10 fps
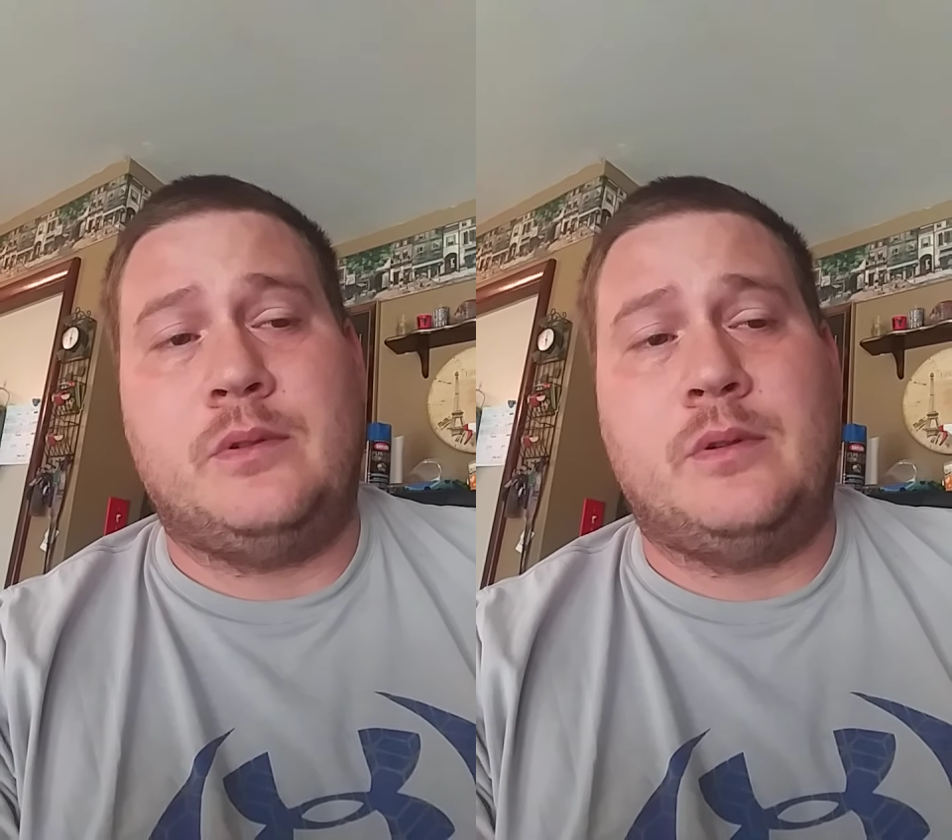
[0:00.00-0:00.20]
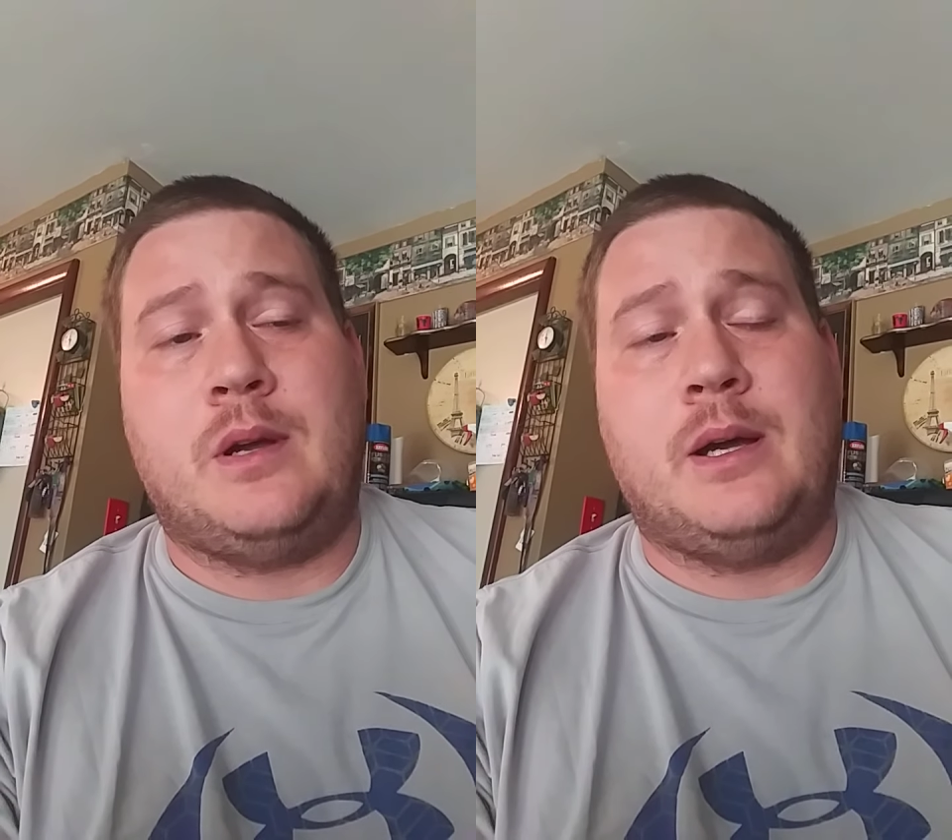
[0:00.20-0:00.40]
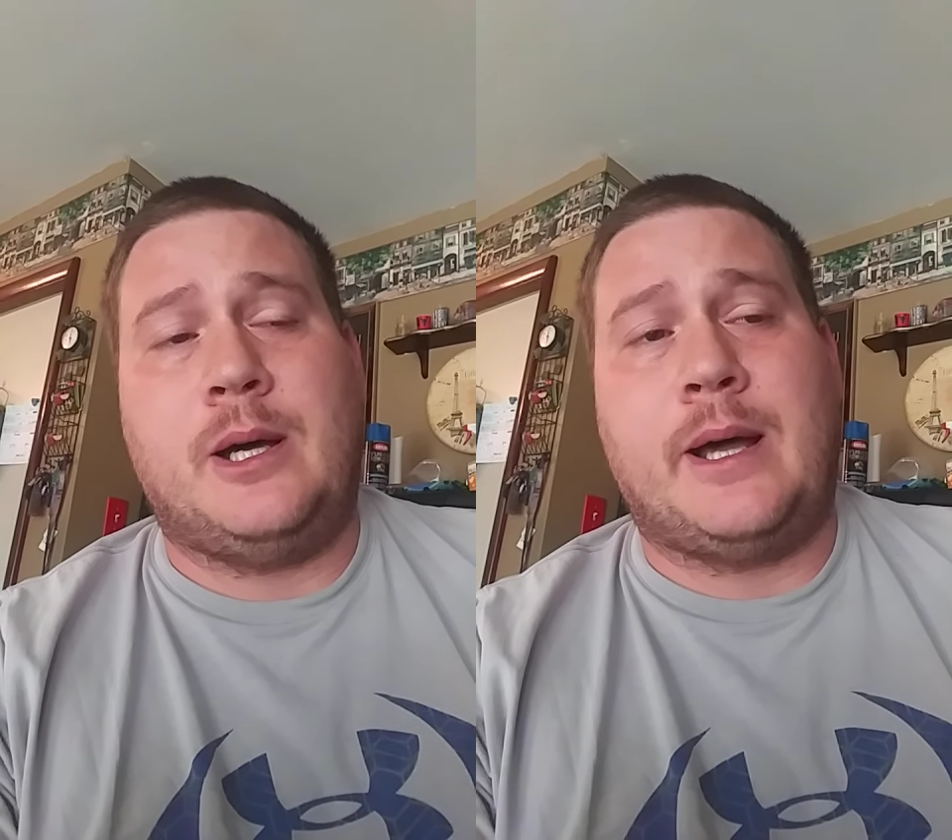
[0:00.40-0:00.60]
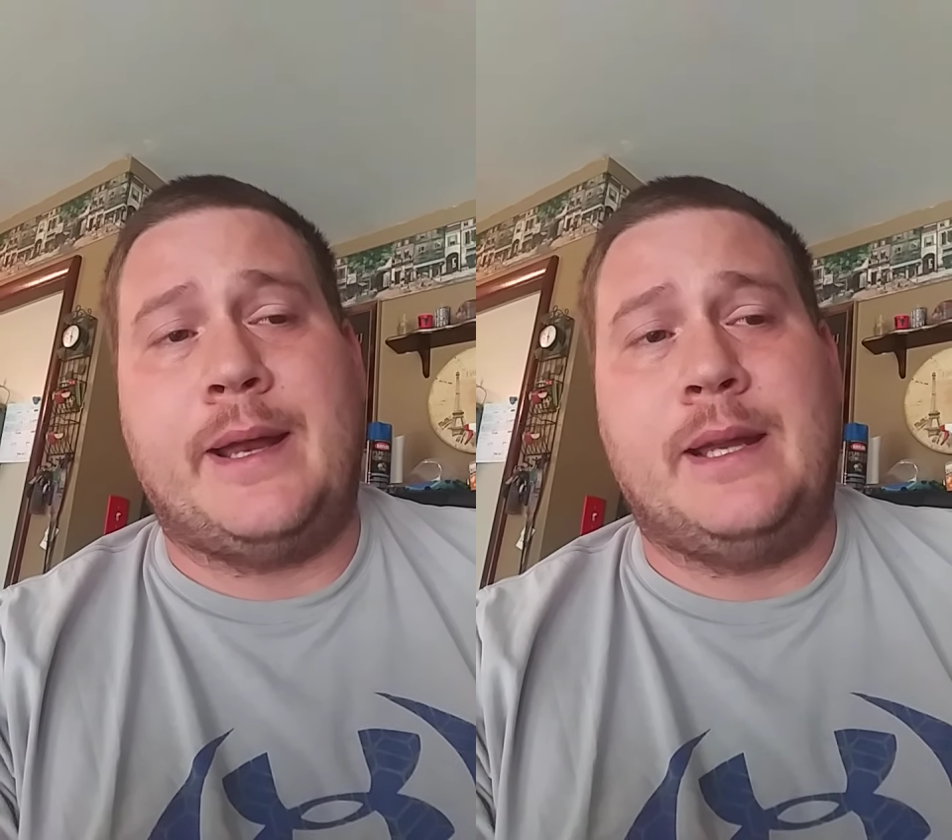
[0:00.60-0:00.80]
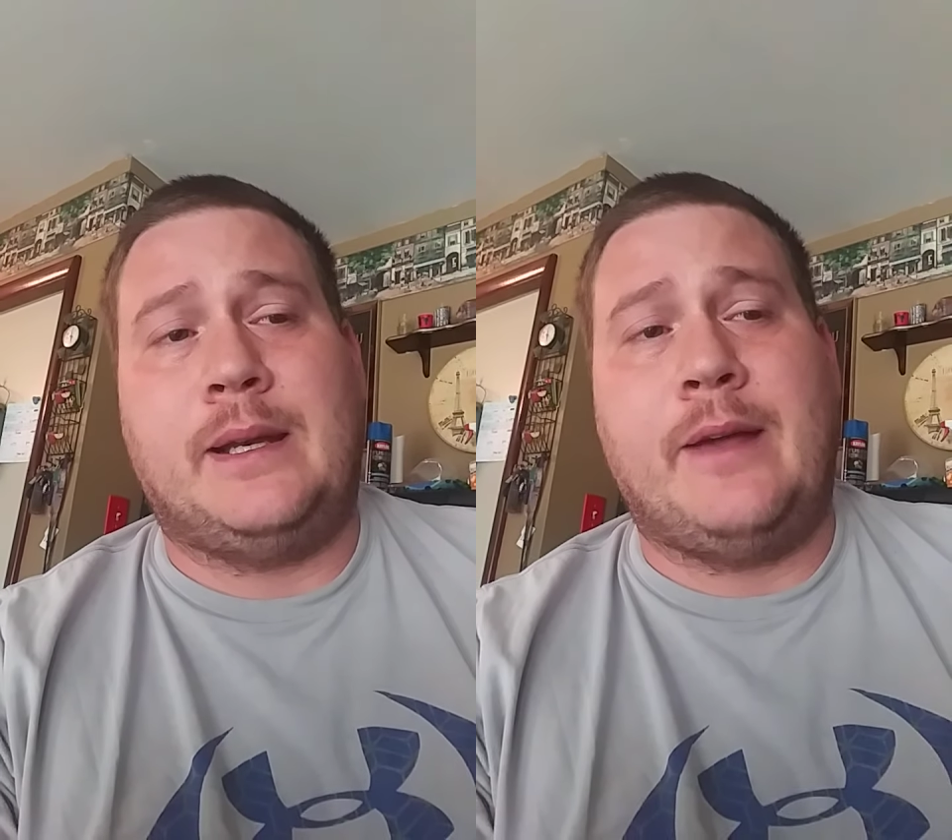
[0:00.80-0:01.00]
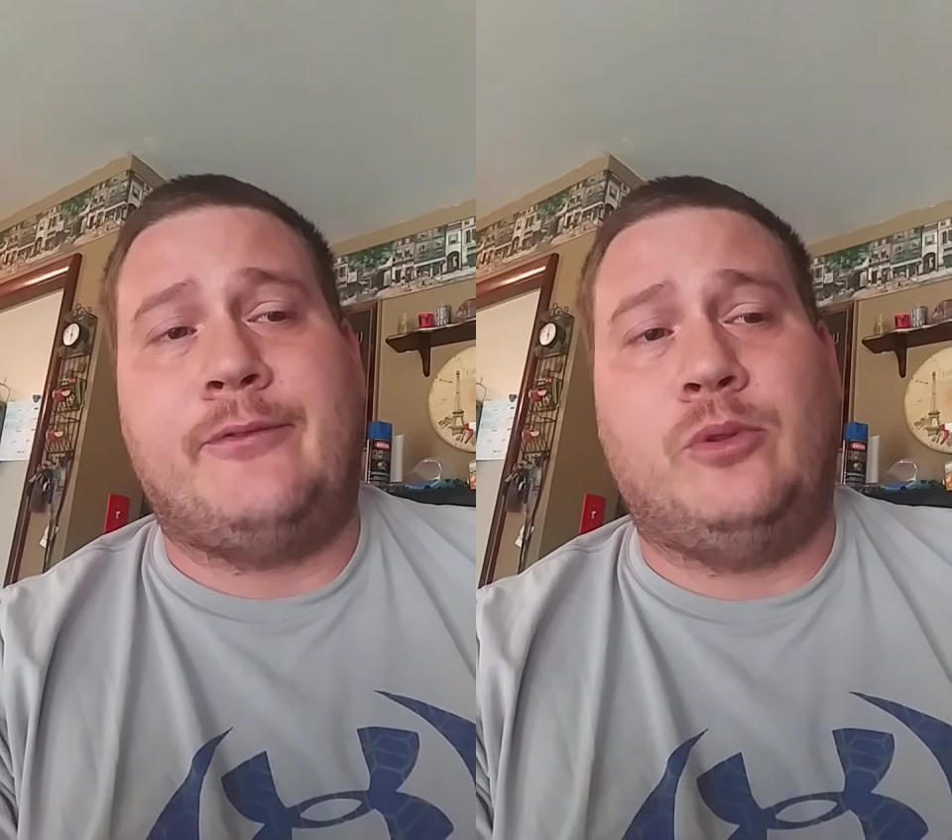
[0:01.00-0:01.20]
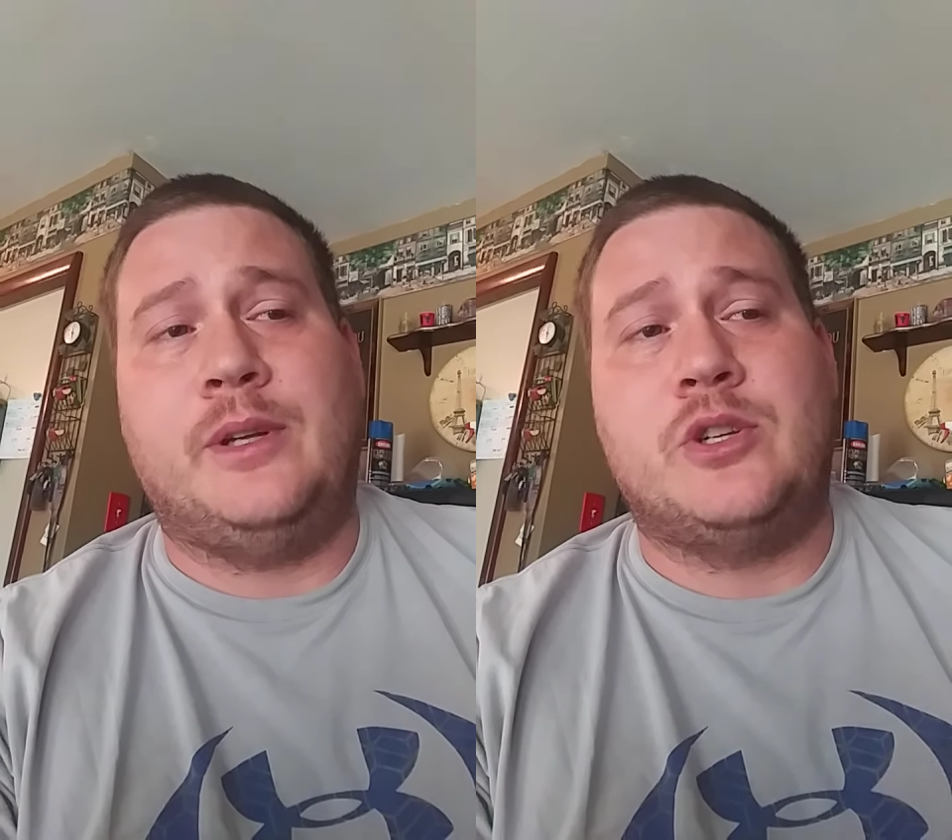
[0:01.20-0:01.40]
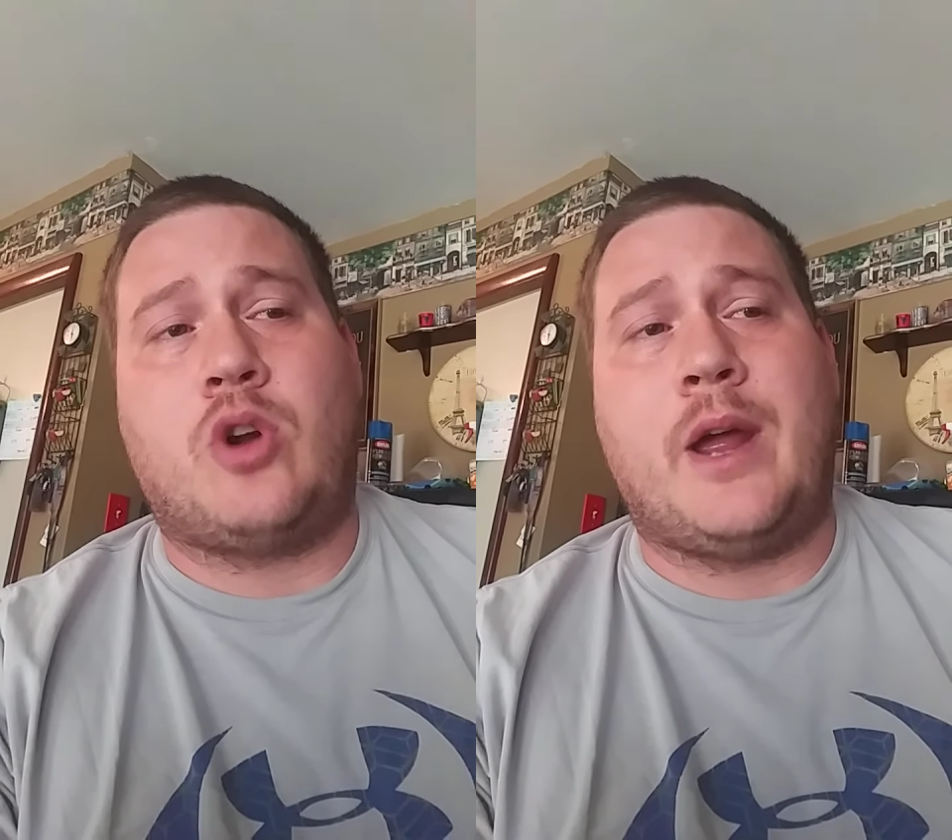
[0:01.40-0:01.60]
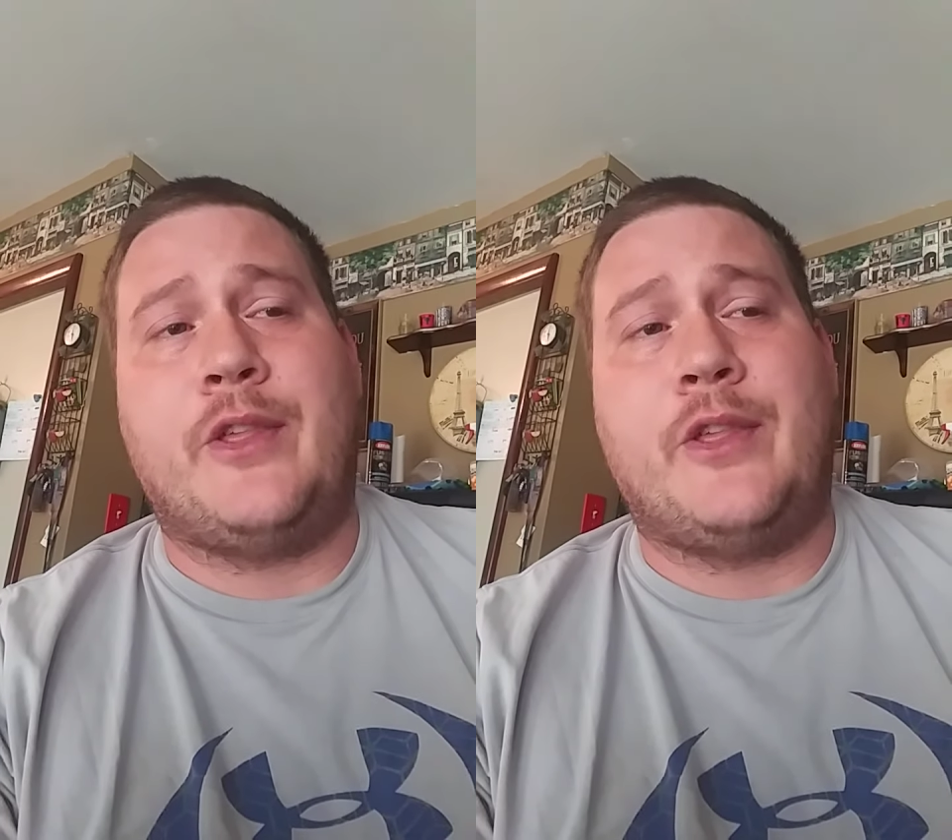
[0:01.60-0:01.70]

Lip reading: I didn't let fully dry.